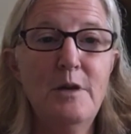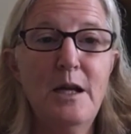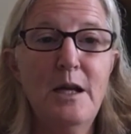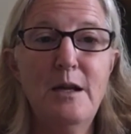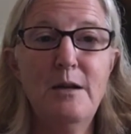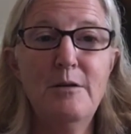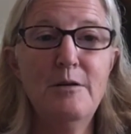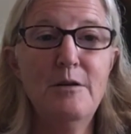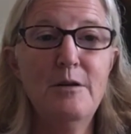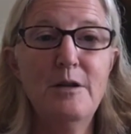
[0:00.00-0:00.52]

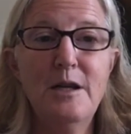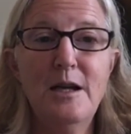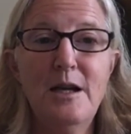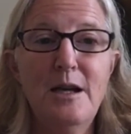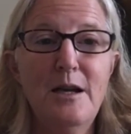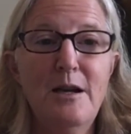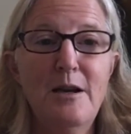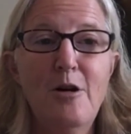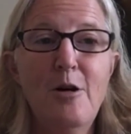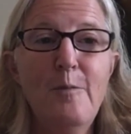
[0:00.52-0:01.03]
and
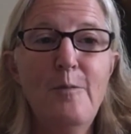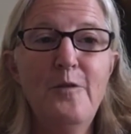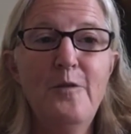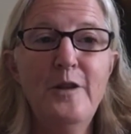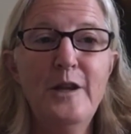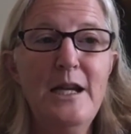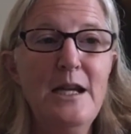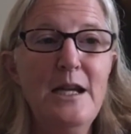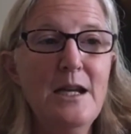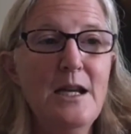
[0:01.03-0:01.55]

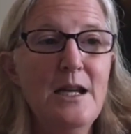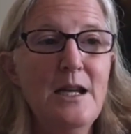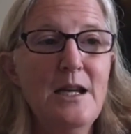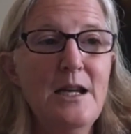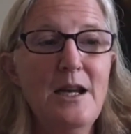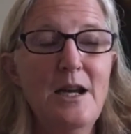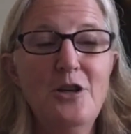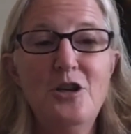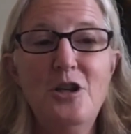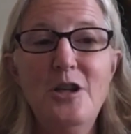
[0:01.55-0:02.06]
hopefully
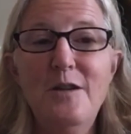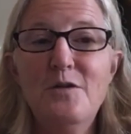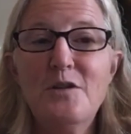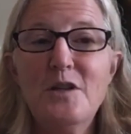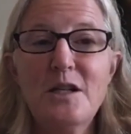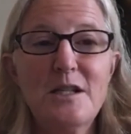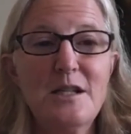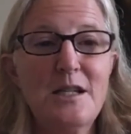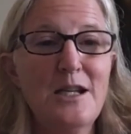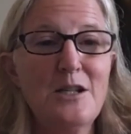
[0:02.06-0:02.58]
achieve
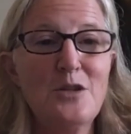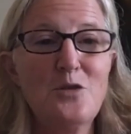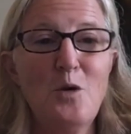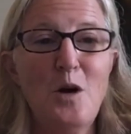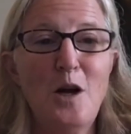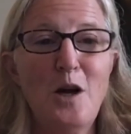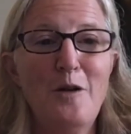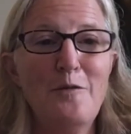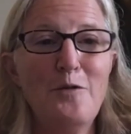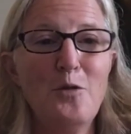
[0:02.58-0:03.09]
success
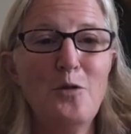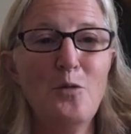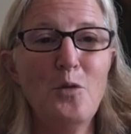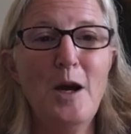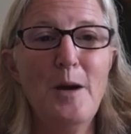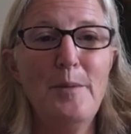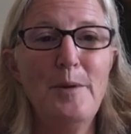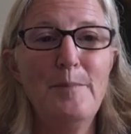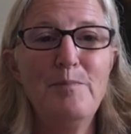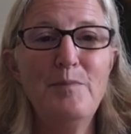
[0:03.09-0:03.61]
right off the
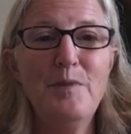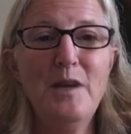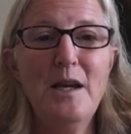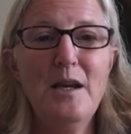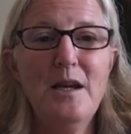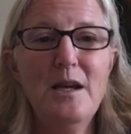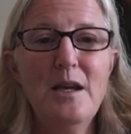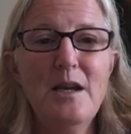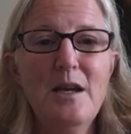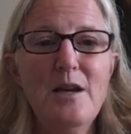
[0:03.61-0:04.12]
rip.
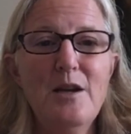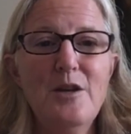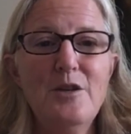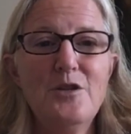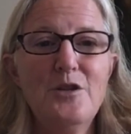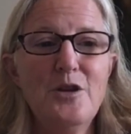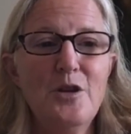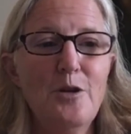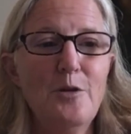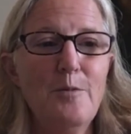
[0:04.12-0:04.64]

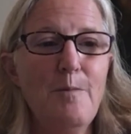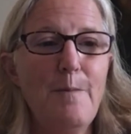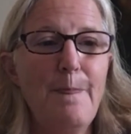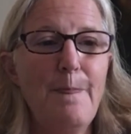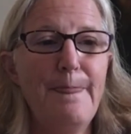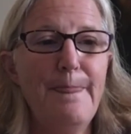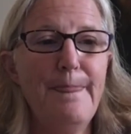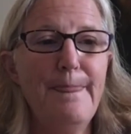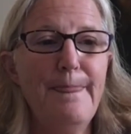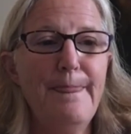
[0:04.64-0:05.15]
So
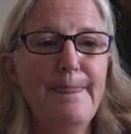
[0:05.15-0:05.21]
